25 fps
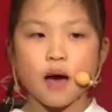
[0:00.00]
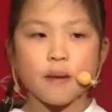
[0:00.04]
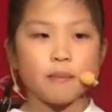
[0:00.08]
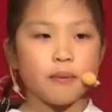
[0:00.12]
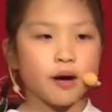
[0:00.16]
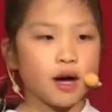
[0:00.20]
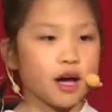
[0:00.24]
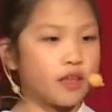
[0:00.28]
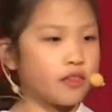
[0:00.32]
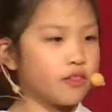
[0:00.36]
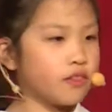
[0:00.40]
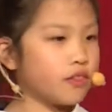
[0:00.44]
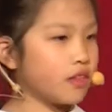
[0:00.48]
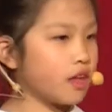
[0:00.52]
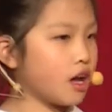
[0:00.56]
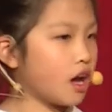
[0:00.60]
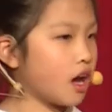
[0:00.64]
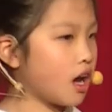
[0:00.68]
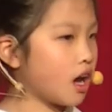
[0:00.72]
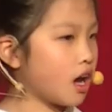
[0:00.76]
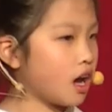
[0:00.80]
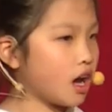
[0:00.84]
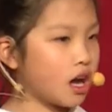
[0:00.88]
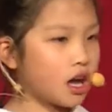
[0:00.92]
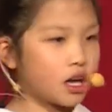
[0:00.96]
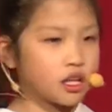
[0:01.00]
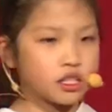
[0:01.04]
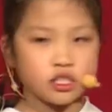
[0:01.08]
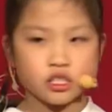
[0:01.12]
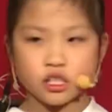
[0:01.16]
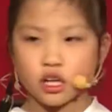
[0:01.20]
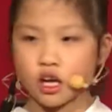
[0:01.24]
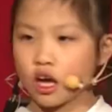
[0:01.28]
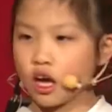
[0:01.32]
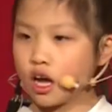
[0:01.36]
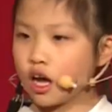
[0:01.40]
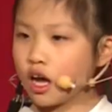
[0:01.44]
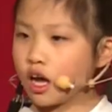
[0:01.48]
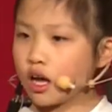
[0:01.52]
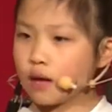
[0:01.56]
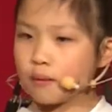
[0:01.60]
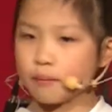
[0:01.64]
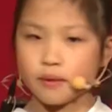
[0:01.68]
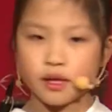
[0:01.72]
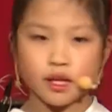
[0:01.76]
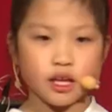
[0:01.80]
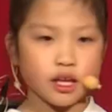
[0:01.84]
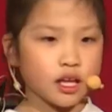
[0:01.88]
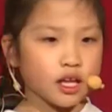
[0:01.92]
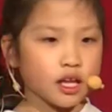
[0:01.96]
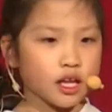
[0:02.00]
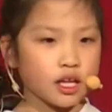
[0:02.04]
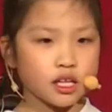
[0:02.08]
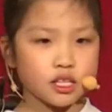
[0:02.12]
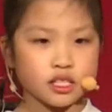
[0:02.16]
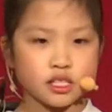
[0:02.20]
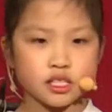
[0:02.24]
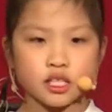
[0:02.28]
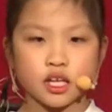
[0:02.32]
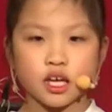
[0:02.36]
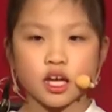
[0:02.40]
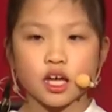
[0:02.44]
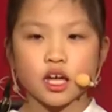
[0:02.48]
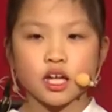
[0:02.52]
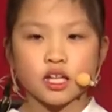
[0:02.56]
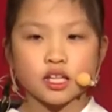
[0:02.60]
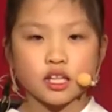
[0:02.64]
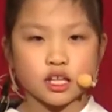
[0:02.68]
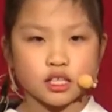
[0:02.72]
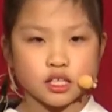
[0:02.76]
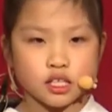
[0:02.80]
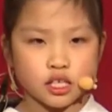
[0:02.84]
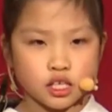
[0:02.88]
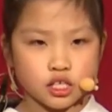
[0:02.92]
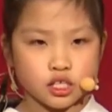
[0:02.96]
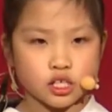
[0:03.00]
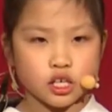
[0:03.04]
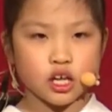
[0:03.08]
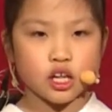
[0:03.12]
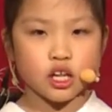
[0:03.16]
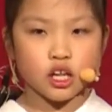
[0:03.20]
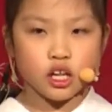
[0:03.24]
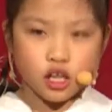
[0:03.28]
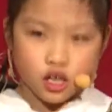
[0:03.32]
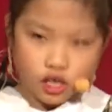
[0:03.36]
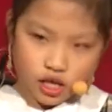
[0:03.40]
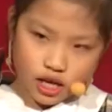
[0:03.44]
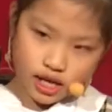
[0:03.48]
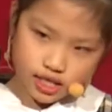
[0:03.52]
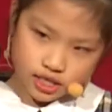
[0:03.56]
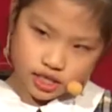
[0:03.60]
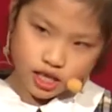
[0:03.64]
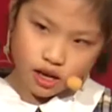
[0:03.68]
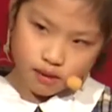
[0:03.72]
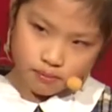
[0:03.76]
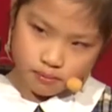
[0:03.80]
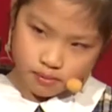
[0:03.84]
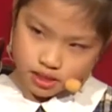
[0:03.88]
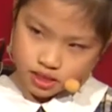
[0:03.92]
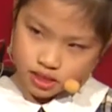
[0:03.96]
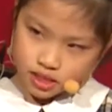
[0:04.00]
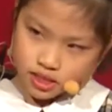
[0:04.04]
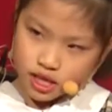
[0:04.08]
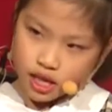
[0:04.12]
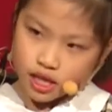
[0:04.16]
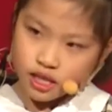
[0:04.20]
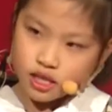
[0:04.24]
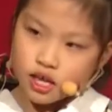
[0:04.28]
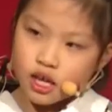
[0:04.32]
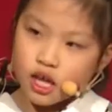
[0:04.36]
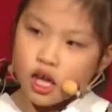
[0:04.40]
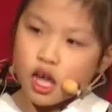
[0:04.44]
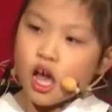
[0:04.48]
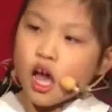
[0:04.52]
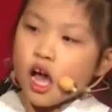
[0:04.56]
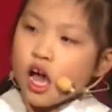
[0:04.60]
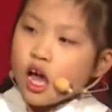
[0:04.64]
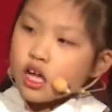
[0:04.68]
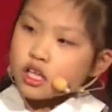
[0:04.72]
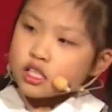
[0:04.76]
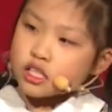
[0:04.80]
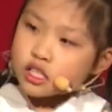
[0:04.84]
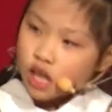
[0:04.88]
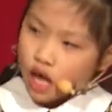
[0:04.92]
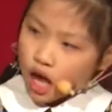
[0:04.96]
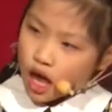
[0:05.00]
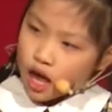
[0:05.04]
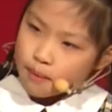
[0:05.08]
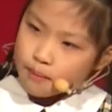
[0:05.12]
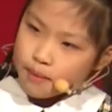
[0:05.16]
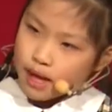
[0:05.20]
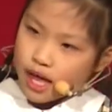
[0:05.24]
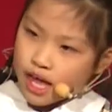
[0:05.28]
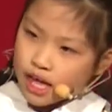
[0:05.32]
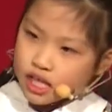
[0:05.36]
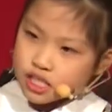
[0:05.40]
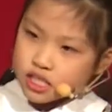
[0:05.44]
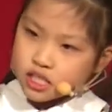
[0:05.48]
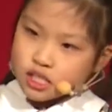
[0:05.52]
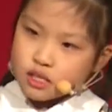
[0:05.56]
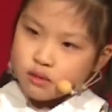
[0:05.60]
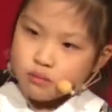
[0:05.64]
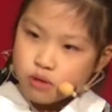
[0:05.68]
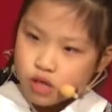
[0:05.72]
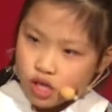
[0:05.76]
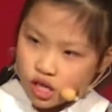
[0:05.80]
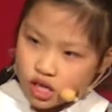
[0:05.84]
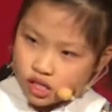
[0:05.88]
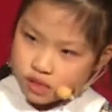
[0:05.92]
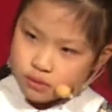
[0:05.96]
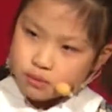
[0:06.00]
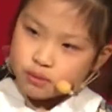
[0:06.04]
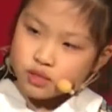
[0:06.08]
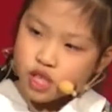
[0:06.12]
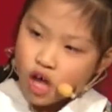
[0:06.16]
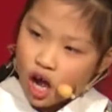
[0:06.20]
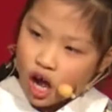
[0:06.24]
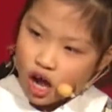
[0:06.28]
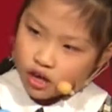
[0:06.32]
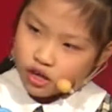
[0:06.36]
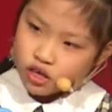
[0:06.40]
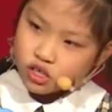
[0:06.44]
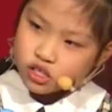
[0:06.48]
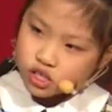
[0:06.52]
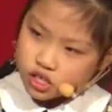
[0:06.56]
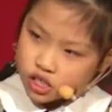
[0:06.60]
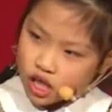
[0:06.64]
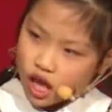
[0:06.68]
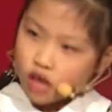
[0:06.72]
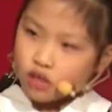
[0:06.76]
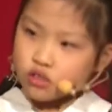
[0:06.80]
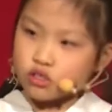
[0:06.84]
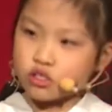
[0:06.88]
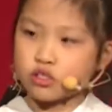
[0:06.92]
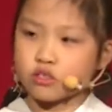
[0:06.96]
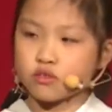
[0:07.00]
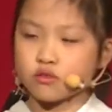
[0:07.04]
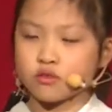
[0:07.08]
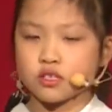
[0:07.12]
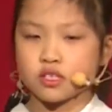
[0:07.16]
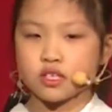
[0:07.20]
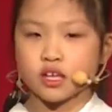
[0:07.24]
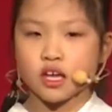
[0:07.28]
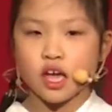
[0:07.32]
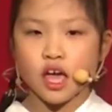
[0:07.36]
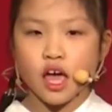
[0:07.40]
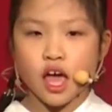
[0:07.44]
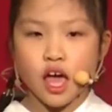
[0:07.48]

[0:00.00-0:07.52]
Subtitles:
But not Thomas. The teacher looked at Thomas and said, "Thomas, please put on your snowsuits."